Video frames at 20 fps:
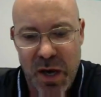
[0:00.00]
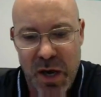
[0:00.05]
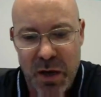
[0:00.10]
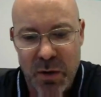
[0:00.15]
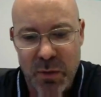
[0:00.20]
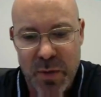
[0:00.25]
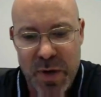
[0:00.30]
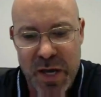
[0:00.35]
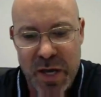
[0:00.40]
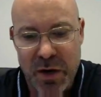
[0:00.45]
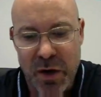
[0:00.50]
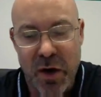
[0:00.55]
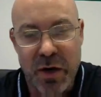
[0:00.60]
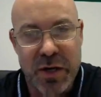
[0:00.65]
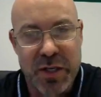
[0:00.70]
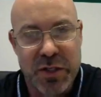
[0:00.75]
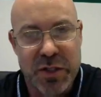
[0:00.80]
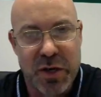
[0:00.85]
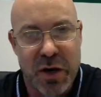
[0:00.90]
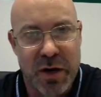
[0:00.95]
We had
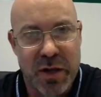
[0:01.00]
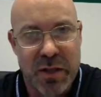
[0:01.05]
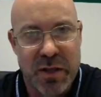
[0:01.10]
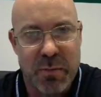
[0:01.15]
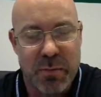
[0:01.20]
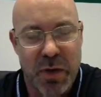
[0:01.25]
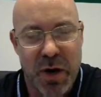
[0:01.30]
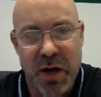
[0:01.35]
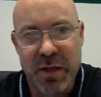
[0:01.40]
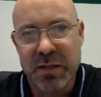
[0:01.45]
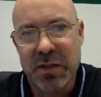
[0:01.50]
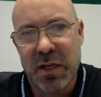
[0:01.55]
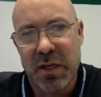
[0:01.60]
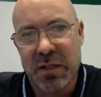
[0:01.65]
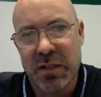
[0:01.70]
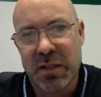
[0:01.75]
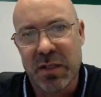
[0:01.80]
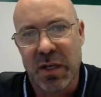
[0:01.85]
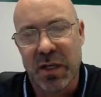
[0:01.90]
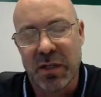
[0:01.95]
already started the
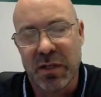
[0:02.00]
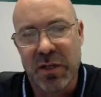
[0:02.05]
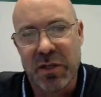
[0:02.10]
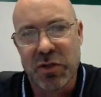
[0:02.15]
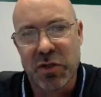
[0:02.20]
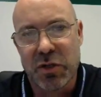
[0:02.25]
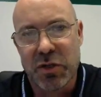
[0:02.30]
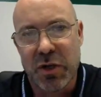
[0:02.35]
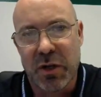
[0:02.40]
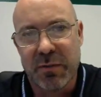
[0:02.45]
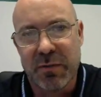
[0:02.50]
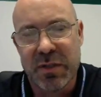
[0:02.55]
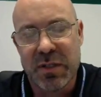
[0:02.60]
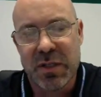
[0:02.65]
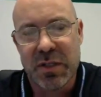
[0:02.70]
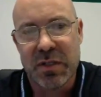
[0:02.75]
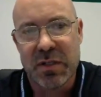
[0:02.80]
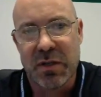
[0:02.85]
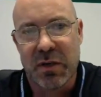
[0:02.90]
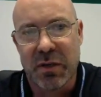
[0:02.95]
process in leisure
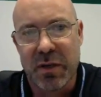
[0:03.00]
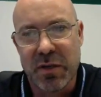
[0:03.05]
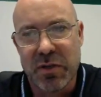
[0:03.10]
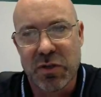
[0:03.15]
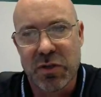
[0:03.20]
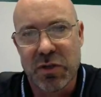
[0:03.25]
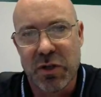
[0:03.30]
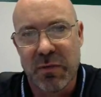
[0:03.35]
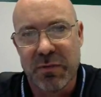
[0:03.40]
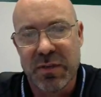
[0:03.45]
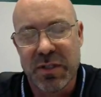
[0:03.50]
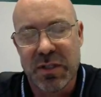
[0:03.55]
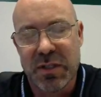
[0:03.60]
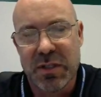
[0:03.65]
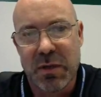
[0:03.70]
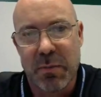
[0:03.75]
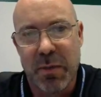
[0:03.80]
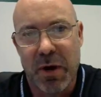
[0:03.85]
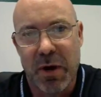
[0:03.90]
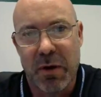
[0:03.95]
services, our leisure services
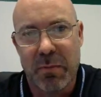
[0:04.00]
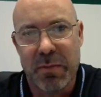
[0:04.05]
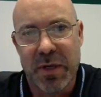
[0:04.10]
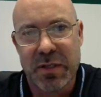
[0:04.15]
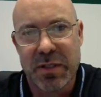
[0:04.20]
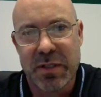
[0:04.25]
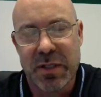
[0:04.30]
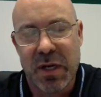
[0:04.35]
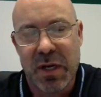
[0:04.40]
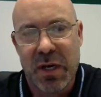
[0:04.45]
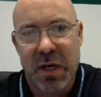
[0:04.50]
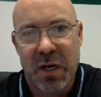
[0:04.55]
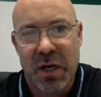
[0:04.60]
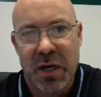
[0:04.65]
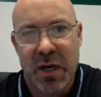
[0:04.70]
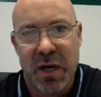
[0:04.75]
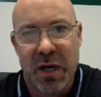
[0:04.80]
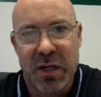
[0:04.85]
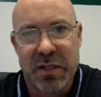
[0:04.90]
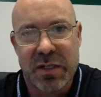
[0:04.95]
department,
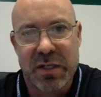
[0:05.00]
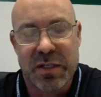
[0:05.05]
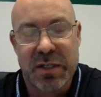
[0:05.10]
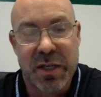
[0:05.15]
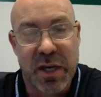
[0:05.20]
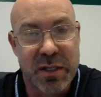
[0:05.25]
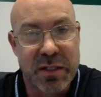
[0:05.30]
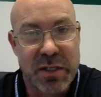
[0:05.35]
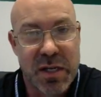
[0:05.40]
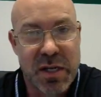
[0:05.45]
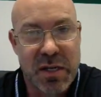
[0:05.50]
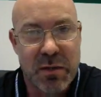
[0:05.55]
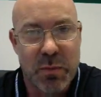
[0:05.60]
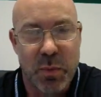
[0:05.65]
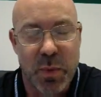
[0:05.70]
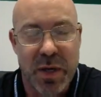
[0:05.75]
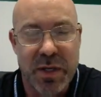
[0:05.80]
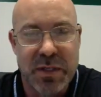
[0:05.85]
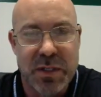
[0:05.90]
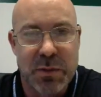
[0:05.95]
discussing
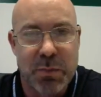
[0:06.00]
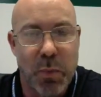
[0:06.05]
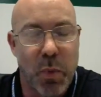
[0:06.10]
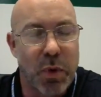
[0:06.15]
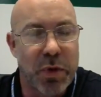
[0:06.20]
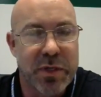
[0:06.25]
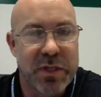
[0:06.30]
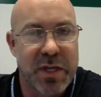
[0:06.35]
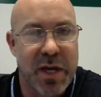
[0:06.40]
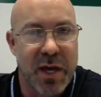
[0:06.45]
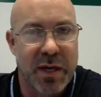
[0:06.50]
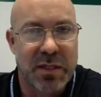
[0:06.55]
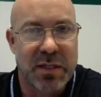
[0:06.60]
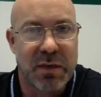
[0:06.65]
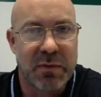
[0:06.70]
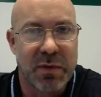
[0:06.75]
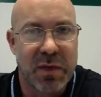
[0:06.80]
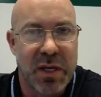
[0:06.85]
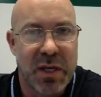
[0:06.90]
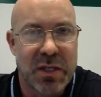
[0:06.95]
when sports
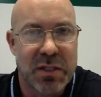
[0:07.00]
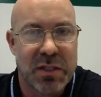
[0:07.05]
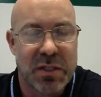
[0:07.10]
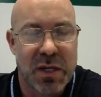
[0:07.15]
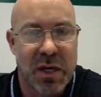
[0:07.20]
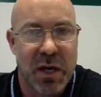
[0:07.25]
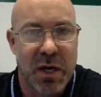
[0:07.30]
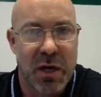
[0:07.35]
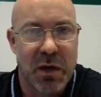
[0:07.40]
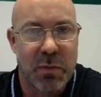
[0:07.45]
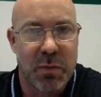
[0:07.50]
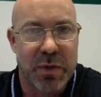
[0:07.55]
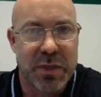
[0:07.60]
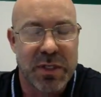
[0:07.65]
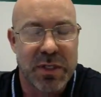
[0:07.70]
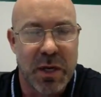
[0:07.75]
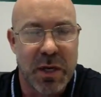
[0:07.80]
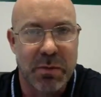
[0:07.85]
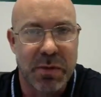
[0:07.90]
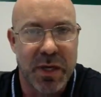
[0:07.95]
activities would
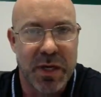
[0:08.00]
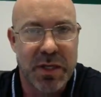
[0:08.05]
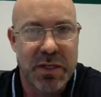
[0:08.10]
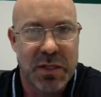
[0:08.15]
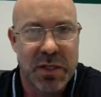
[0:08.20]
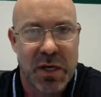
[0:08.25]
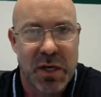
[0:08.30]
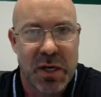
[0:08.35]
take place.